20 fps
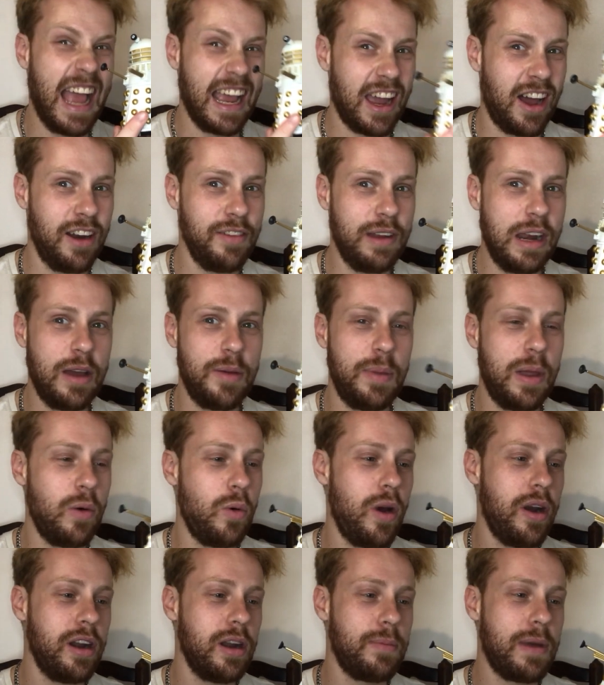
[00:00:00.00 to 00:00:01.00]
Kind of a little bit
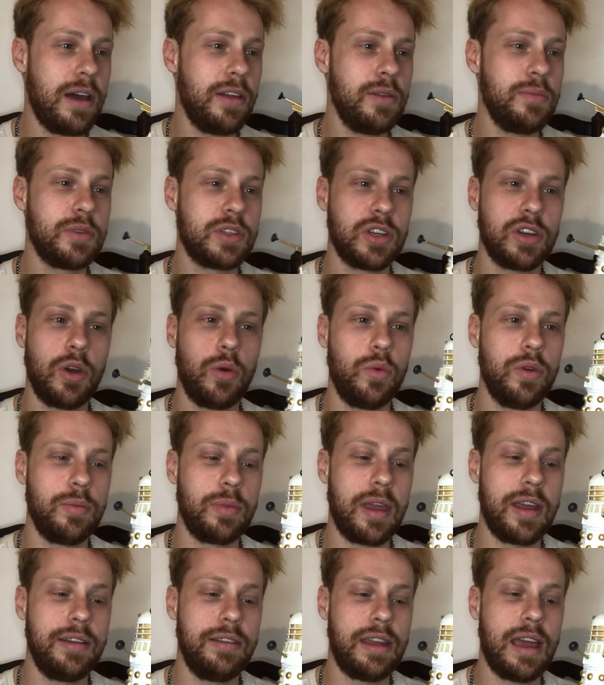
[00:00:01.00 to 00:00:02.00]
worried about them because I don't want them
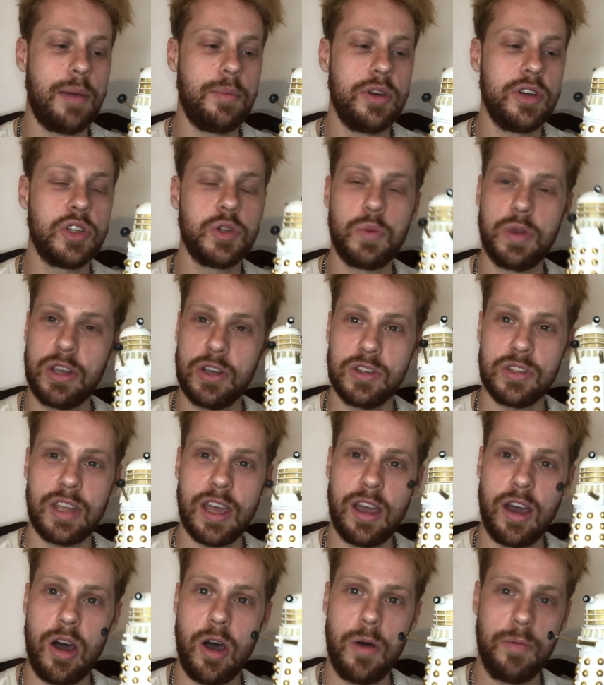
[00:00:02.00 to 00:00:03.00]
getting damaged, because
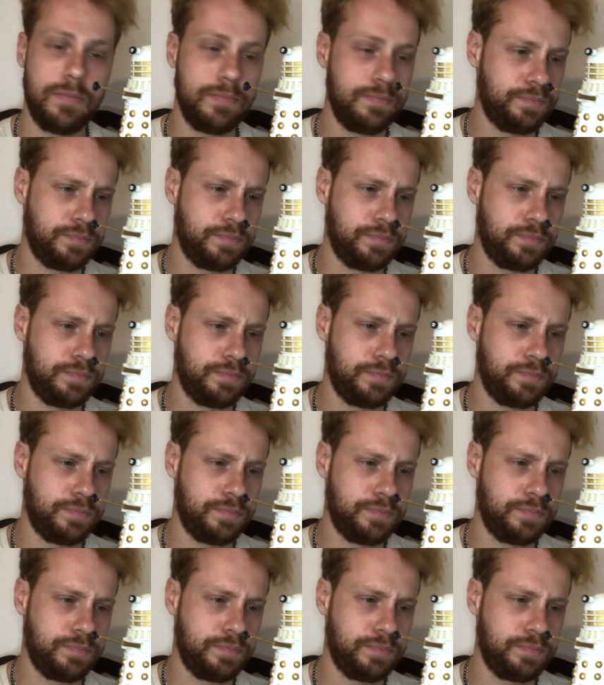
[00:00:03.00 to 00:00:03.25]
they are.